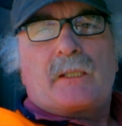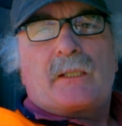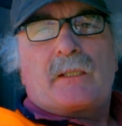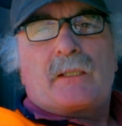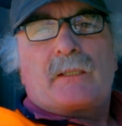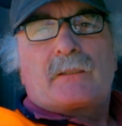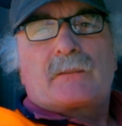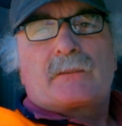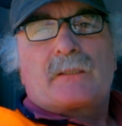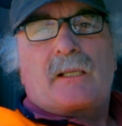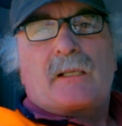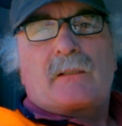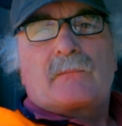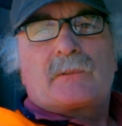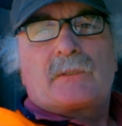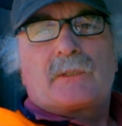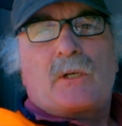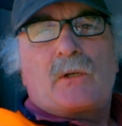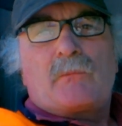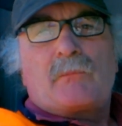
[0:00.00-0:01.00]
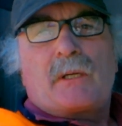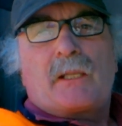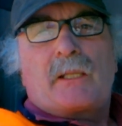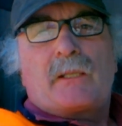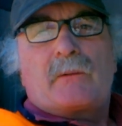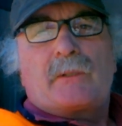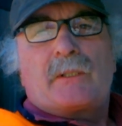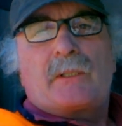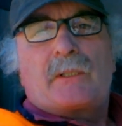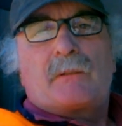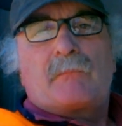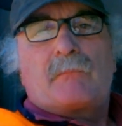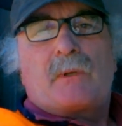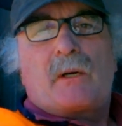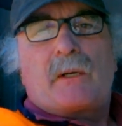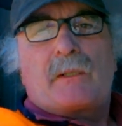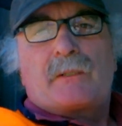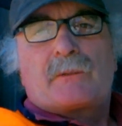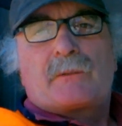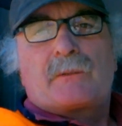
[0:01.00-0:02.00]
You can either start with no money, or you can
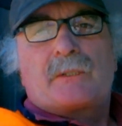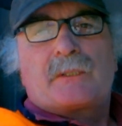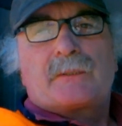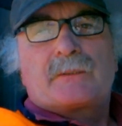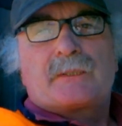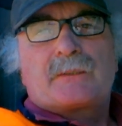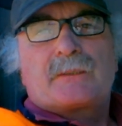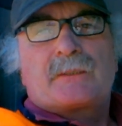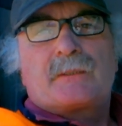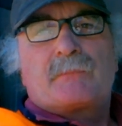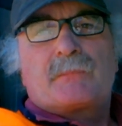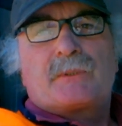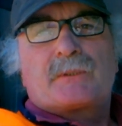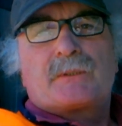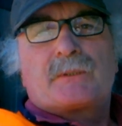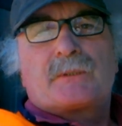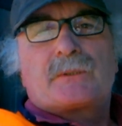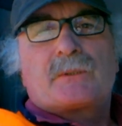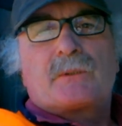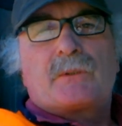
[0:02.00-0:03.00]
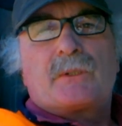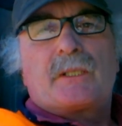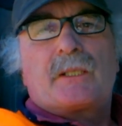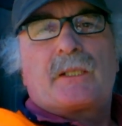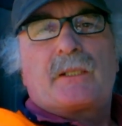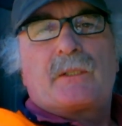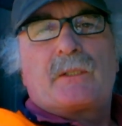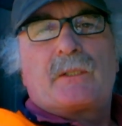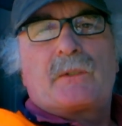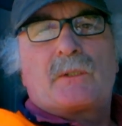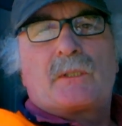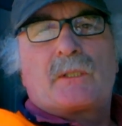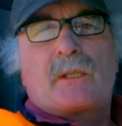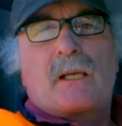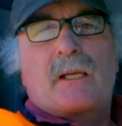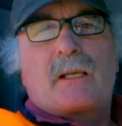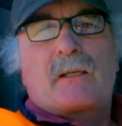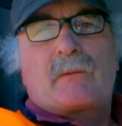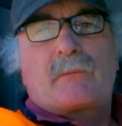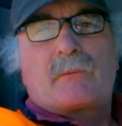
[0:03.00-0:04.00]
buy into an existing business, or you can do it
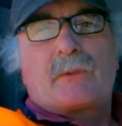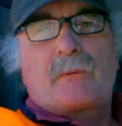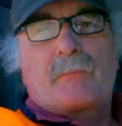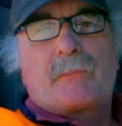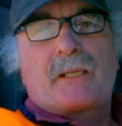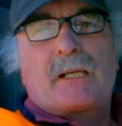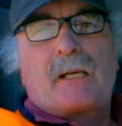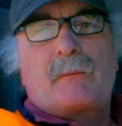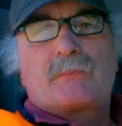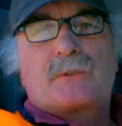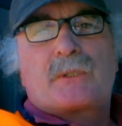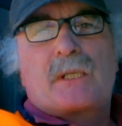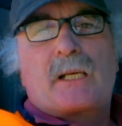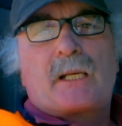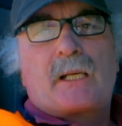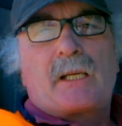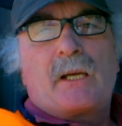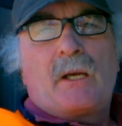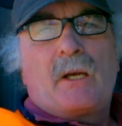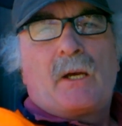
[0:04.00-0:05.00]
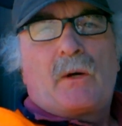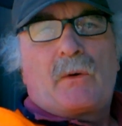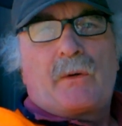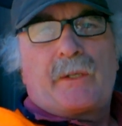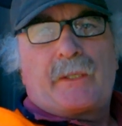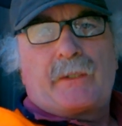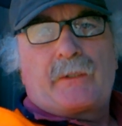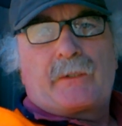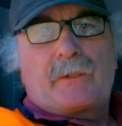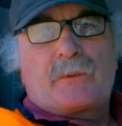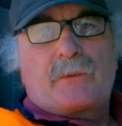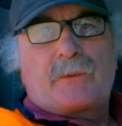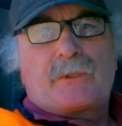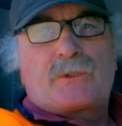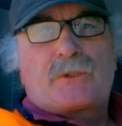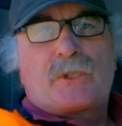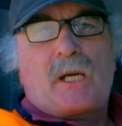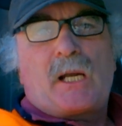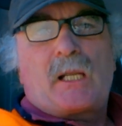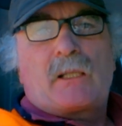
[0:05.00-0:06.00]
like with a pickup truck, or you can do it with a
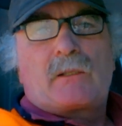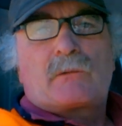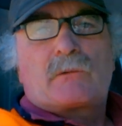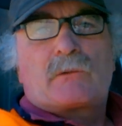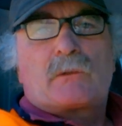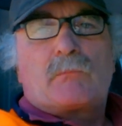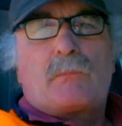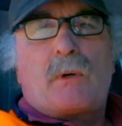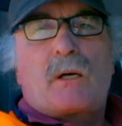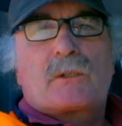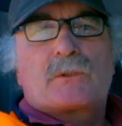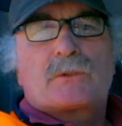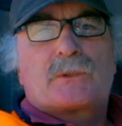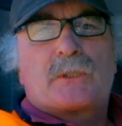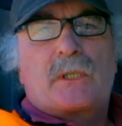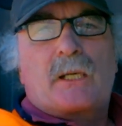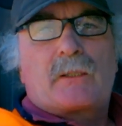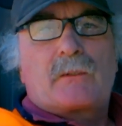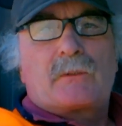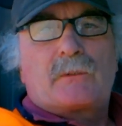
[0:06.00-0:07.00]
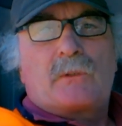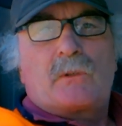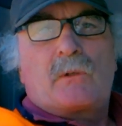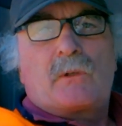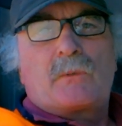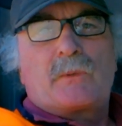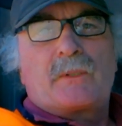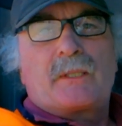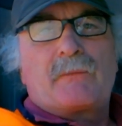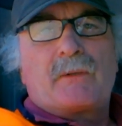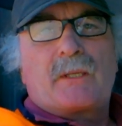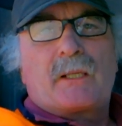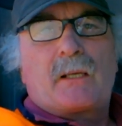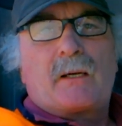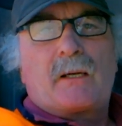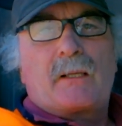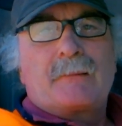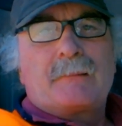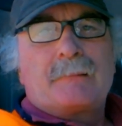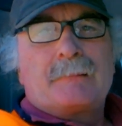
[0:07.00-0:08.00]
trailer or a box truck or whatever you
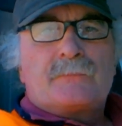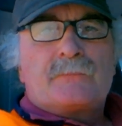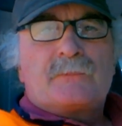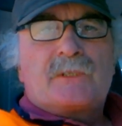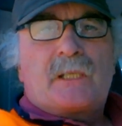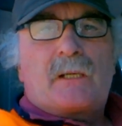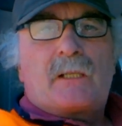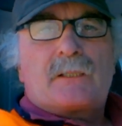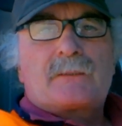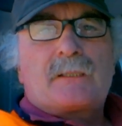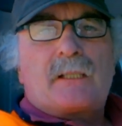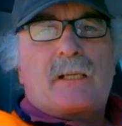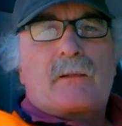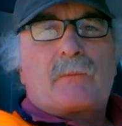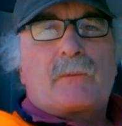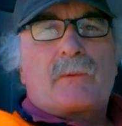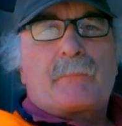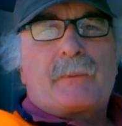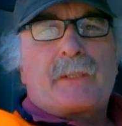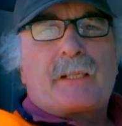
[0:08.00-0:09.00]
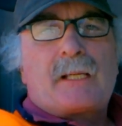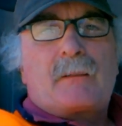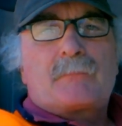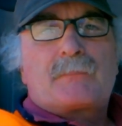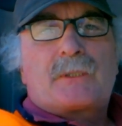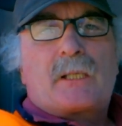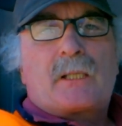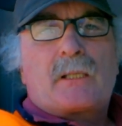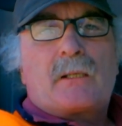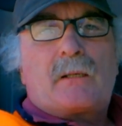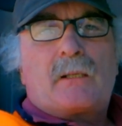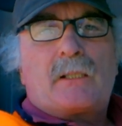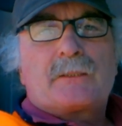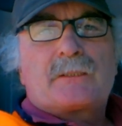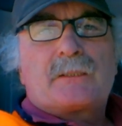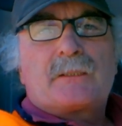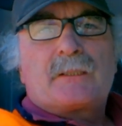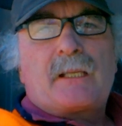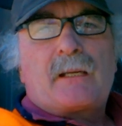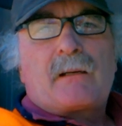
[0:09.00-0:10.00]
like. Now I started with a pickup truck,
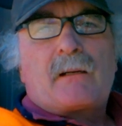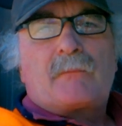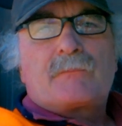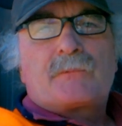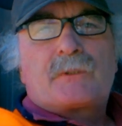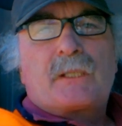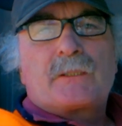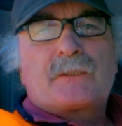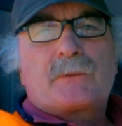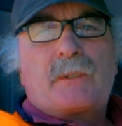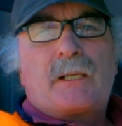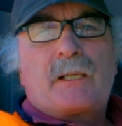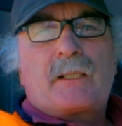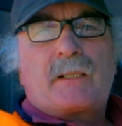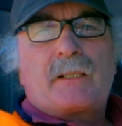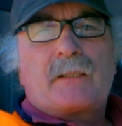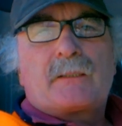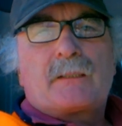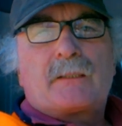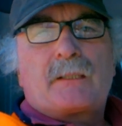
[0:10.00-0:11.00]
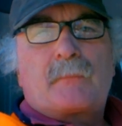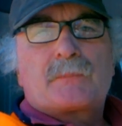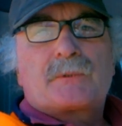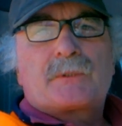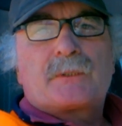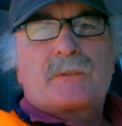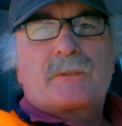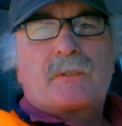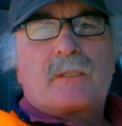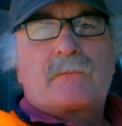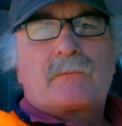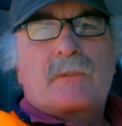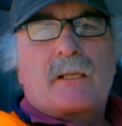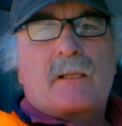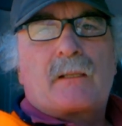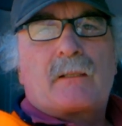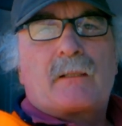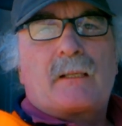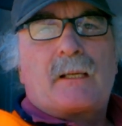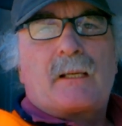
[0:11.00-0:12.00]
guys, and now I've graduated into dumpsters. I run
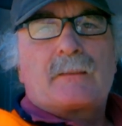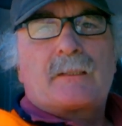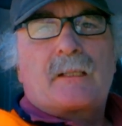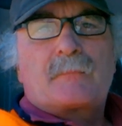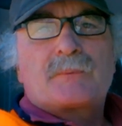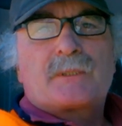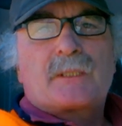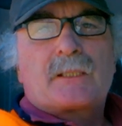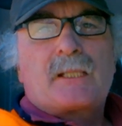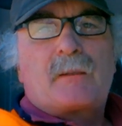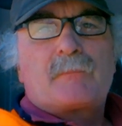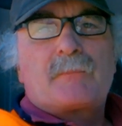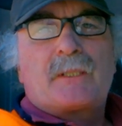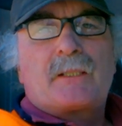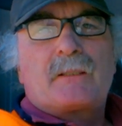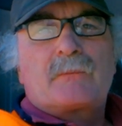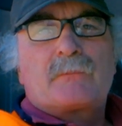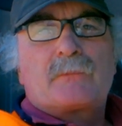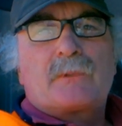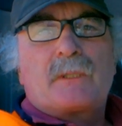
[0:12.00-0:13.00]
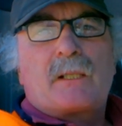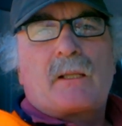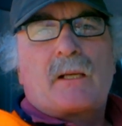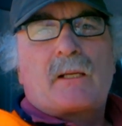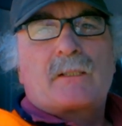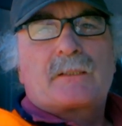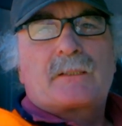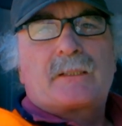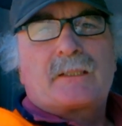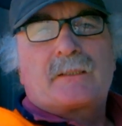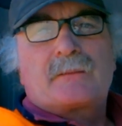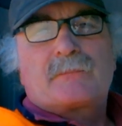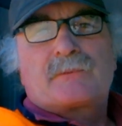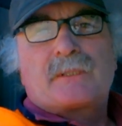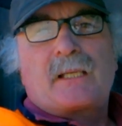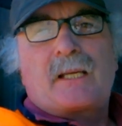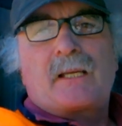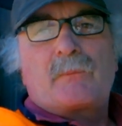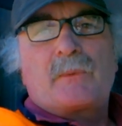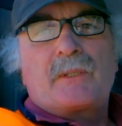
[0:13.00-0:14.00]
a dumpster company, and like I'm
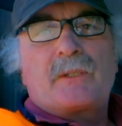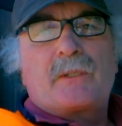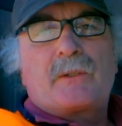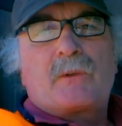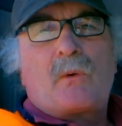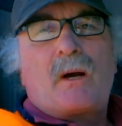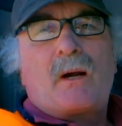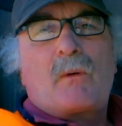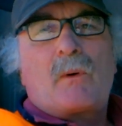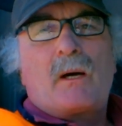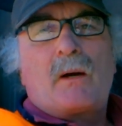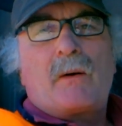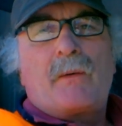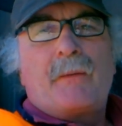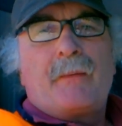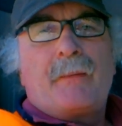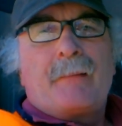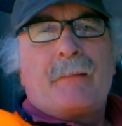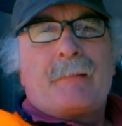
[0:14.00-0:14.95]
saying, we do quite well.